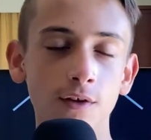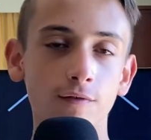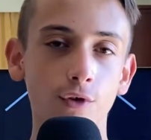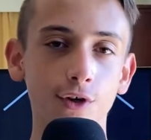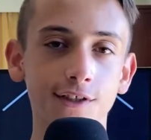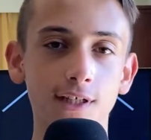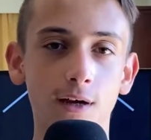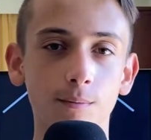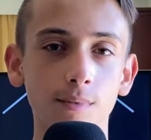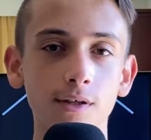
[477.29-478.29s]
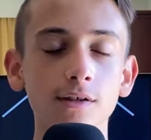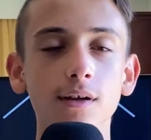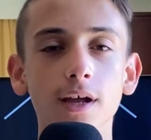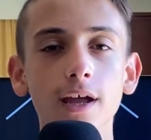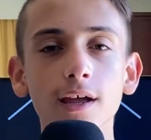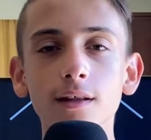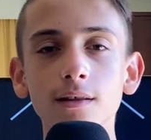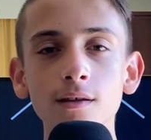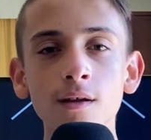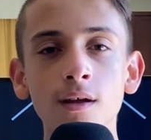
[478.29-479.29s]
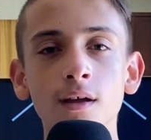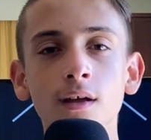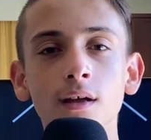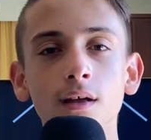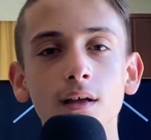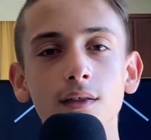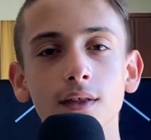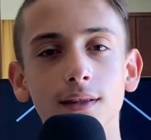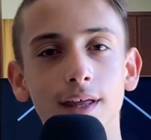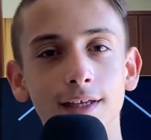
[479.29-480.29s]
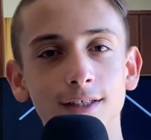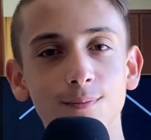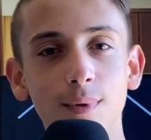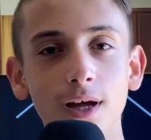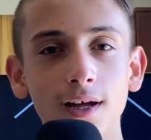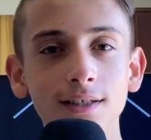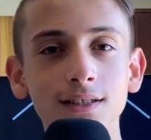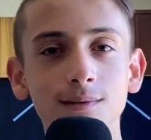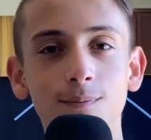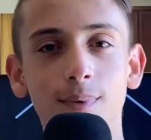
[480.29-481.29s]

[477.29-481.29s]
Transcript: for example, and the days passed,